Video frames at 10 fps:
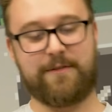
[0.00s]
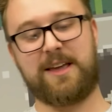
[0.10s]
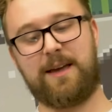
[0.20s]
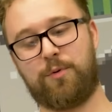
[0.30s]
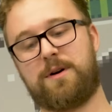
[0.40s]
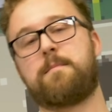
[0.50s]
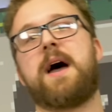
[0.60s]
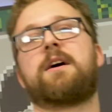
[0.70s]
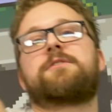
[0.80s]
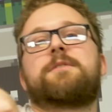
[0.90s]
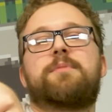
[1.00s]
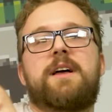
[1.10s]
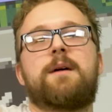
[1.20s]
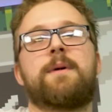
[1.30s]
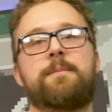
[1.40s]
have a keyboard and mouse to
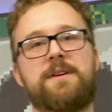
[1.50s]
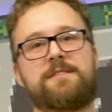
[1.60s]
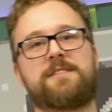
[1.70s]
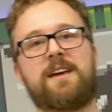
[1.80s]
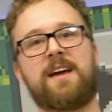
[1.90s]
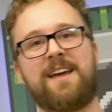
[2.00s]
play on my P C.